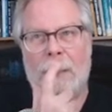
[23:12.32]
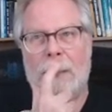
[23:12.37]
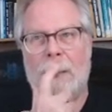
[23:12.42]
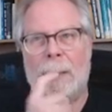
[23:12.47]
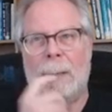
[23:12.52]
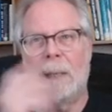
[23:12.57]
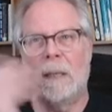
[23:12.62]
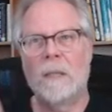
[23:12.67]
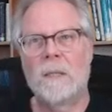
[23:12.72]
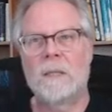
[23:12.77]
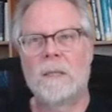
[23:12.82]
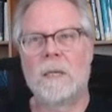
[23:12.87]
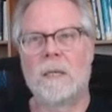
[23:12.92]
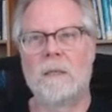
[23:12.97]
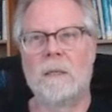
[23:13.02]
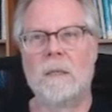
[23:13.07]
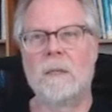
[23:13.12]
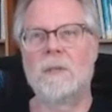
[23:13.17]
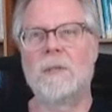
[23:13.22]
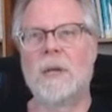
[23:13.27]

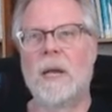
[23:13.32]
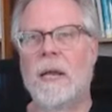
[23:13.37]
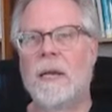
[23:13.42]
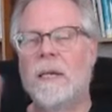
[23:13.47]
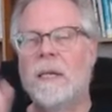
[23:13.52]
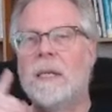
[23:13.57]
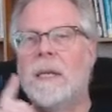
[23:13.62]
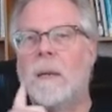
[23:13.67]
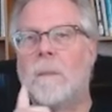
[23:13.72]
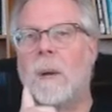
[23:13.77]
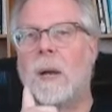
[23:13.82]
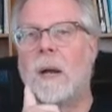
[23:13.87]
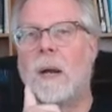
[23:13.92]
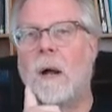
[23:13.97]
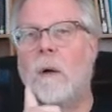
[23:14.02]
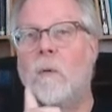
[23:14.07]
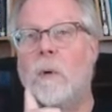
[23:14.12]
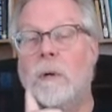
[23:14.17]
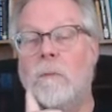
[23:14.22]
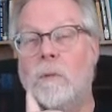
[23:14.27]
here's an idea about how
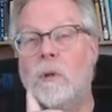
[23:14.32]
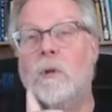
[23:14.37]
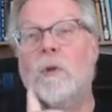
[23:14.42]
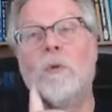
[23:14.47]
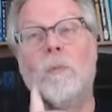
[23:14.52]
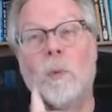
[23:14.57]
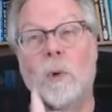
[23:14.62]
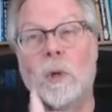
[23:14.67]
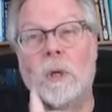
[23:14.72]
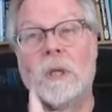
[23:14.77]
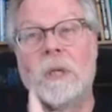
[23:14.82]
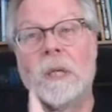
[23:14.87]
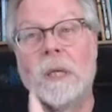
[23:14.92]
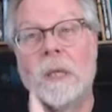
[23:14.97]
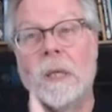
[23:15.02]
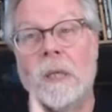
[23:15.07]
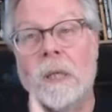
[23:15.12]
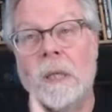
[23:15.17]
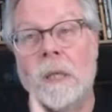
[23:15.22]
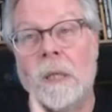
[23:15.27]
we would do printing.
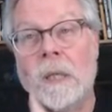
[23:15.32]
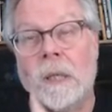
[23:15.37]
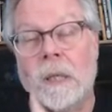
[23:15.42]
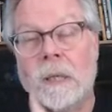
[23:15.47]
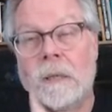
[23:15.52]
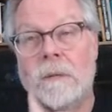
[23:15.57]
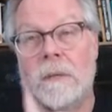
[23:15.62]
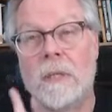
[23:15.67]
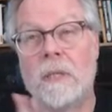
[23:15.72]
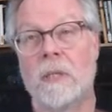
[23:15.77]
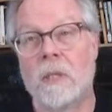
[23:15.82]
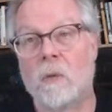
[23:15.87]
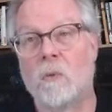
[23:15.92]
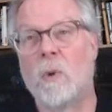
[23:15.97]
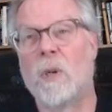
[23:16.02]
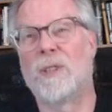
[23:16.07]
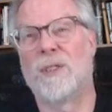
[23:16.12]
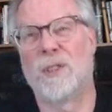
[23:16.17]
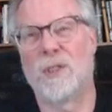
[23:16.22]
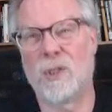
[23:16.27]
This is
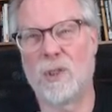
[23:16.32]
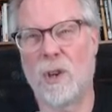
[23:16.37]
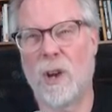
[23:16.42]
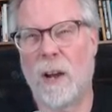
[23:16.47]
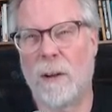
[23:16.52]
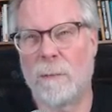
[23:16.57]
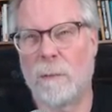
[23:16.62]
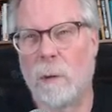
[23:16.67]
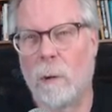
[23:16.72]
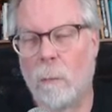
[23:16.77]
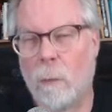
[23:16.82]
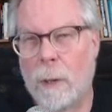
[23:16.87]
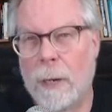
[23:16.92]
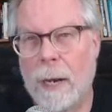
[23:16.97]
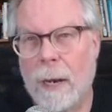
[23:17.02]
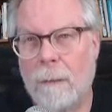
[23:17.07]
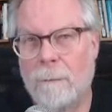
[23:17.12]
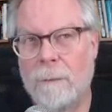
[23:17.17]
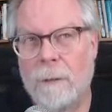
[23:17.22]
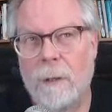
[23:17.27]
what the software would
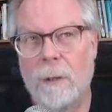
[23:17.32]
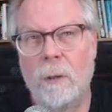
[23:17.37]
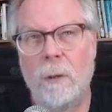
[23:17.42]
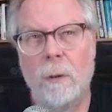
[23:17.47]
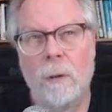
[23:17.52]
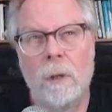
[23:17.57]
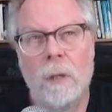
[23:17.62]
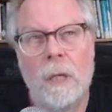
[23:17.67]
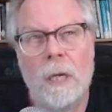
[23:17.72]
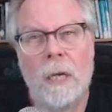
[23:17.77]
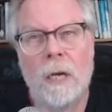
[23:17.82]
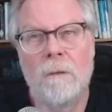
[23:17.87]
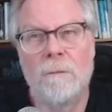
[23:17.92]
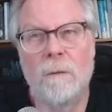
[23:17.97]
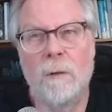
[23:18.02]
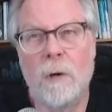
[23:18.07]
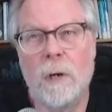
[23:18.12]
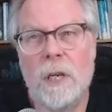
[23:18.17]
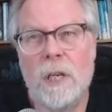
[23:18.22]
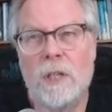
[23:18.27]
have to do. For
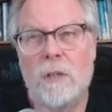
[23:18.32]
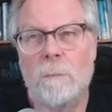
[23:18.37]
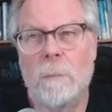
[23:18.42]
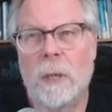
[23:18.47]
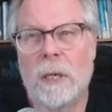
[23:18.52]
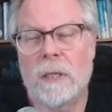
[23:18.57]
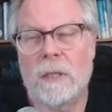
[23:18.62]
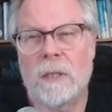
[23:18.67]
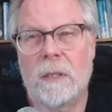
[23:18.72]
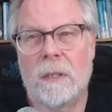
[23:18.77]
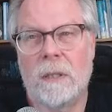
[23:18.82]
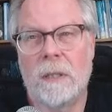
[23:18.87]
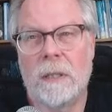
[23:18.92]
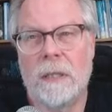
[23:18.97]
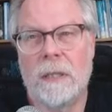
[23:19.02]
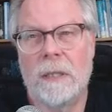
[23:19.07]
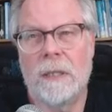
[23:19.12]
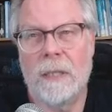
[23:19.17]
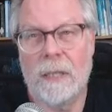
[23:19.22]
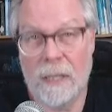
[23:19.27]
each pixel
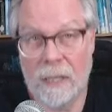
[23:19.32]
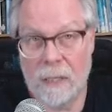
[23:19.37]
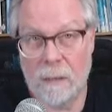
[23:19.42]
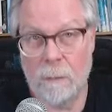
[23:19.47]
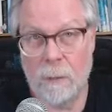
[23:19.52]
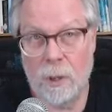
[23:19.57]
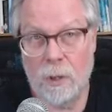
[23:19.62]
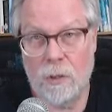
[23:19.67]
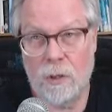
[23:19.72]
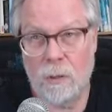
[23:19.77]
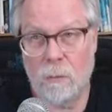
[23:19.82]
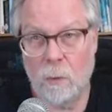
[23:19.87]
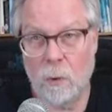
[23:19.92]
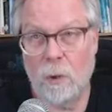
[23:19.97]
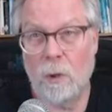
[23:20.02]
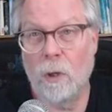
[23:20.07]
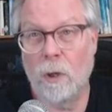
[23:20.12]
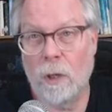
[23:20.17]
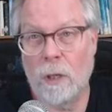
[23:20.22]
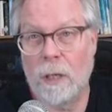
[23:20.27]
in the image that we're
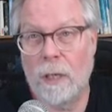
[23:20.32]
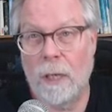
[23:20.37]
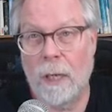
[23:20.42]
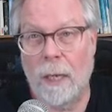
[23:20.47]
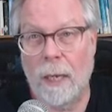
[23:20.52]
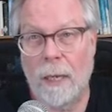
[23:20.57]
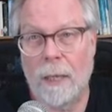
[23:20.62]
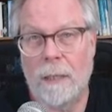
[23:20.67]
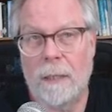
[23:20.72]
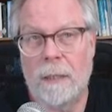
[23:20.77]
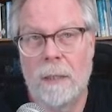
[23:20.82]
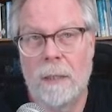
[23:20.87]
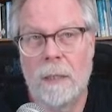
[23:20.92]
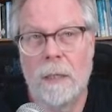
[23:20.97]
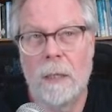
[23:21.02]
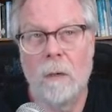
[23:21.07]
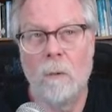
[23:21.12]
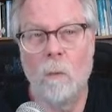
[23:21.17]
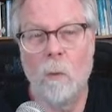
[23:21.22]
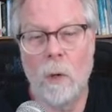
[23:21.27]
looking at,
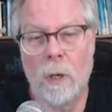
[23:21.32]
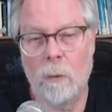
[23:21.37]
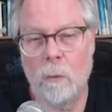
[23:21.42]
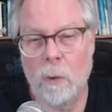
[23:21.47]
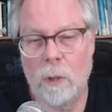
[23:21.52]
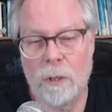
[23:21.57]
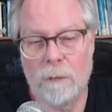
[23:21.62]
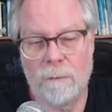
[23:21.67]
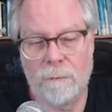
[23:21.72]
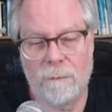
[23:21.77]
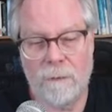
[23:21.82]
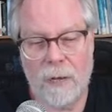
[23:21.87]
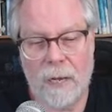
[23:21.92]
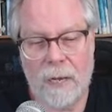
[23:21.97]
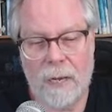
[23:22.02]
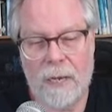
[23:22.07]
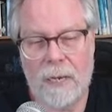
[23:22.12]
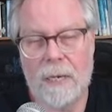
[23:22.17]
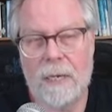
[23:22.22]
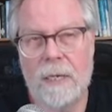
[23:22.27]
we would
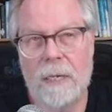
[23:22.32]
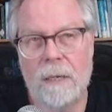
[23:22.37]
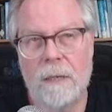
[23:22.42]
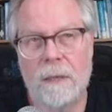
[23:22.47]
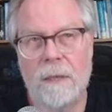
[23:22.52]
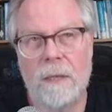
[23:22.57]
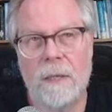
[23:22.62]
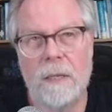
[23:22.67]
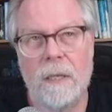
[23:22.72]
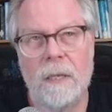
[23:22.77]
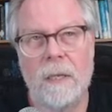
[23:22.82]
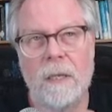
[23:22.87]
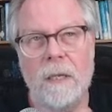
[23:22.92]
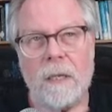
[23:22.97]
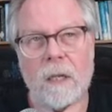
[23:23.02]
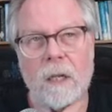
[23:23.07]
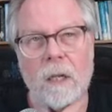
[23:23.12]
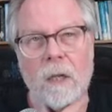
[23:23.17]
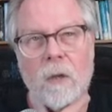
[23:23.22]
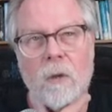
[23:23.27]
find the
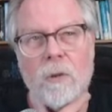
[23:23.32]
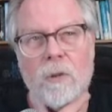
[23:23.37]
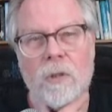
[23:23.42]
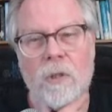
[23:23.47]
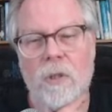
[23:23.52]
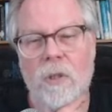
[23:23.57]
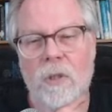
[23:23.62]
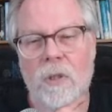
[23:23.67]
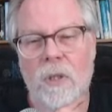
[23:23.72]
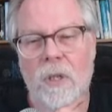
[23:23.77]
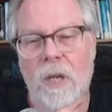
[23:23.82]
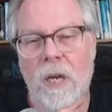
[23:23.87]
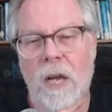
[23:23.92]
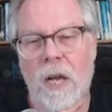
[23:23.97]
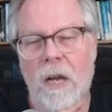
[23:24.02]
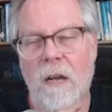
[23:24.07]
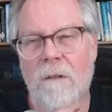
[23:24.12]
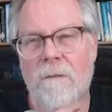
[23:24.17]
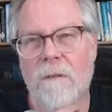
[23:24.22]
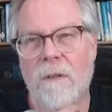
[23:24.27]
closest
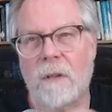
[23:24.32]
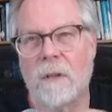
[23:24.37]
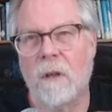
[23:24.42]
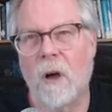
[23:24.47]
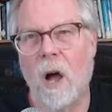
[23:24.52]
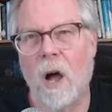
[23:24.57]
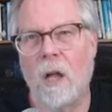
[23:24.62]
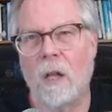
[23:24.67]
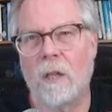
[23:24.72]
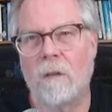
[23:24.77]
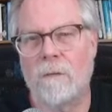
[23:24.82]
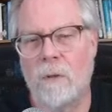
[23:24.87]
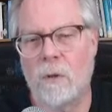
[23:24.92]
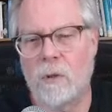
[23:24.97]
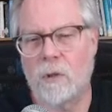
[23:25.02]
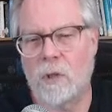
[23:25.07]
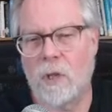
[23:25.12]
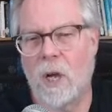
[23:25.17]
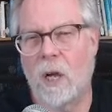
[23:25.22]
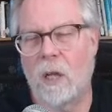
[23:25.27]
of all of those
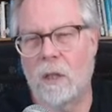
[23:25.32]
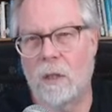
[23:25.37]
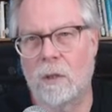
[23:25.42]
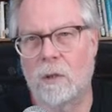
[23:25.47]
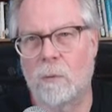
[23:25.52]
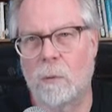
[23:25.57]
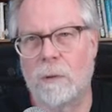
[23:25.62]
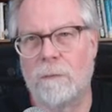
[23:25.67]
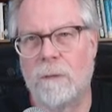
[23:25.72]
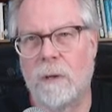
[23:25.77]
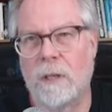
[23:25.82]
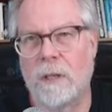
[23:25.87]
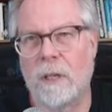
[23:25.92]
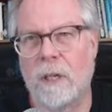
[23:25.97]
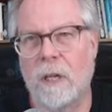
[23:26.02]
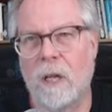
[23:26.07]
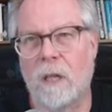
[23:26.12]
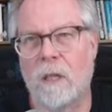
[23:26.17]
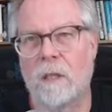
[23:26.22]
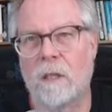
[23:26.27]
colors. We'd find the
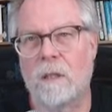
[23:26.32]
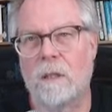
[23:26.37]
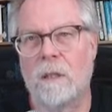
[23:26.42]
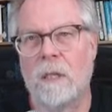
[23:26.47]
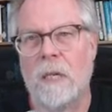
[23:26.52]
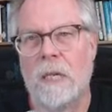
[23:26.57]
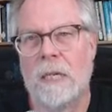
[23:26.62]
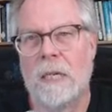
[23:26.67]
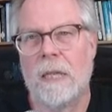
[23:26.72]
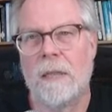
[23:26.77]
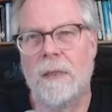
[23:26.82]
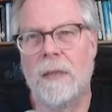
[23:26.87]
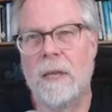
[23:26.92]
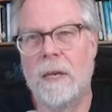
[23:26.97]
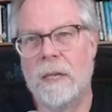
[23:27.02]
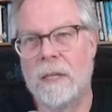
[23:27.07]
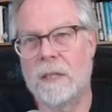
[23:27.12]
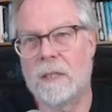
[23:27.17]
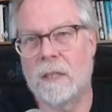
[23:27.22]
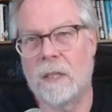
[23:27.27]
color that
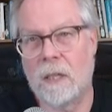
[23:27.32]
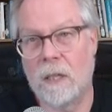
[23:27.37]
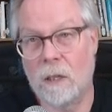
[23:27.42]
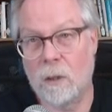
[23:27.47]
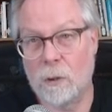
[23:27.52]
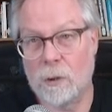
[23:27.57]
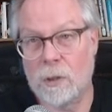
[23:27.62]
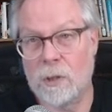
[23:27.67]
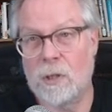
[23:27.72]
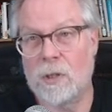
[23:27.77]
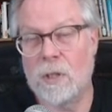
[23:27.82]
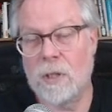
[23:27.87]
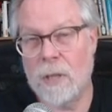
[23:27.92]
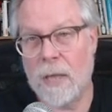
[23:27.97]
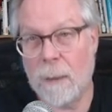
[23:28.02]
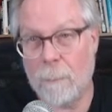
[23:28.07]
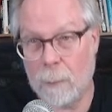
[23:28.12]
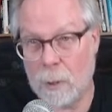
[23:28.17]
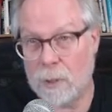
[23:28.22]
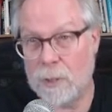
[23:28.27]
is closest to
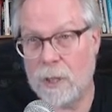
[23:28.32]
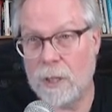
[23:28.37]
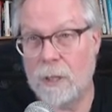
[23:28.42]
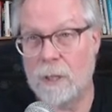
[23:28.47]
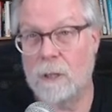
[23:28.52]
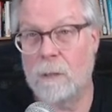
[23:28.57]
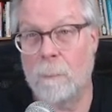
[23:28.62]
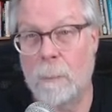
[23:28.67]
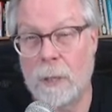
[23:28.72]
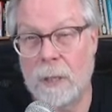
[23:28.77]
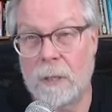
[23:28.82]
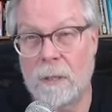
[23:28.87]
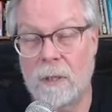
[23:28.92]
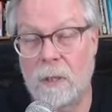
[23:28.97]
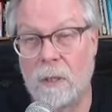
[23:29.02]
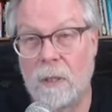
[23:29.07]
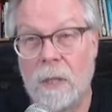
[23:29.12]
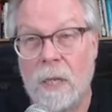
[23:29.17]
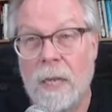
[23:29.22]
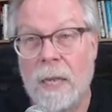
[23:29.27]
that particular
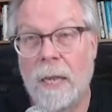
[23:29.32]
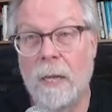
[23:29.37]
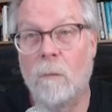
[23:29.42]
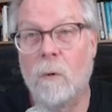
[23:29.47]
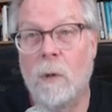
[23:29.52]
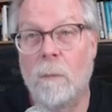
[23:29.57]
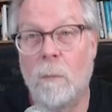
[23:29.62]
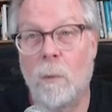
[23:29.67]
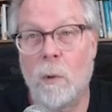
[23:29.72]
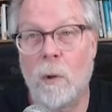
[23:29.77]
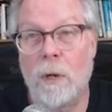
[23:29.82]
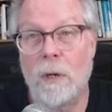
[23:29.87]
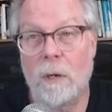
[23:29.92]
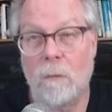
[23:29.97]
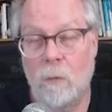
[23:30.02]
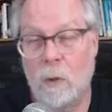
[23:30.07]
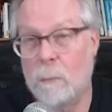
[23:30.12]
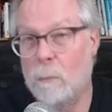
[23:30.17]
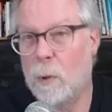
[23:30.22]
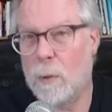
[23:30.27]
pixel, and we'd
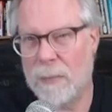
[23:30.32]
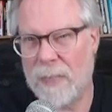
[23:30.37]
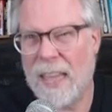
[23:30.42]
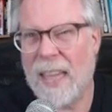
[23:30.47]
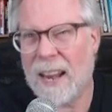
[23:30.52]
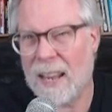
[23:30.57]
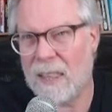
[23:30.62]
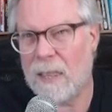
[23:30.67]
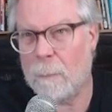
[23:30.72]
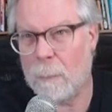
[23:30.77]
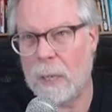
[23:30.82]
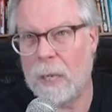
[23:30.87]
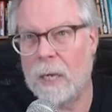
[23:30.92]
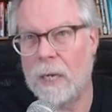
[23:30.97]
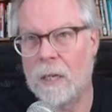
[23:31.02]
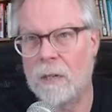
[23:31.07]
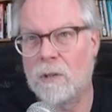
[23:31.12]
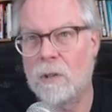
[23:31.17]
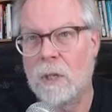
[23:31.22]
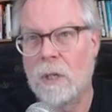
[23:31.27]
put that on the
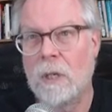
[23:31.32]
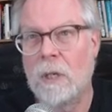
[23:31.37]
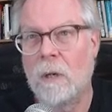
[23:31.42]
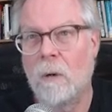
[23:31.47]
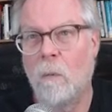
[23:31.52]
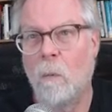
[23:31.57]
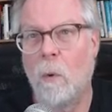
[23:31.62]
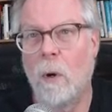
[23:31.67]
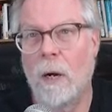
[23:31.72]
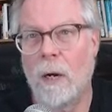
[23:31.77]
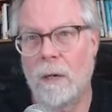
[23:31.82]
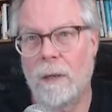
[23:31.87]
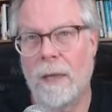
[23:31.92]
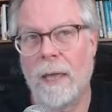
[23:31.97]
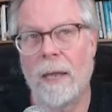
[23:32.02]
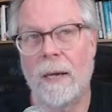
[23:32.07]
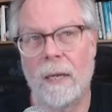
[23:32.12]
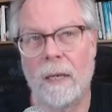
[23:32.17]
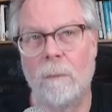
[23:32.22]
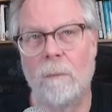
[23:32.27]
page where that
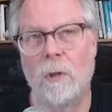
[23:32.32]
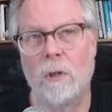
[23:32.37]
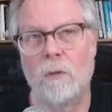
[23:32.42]
image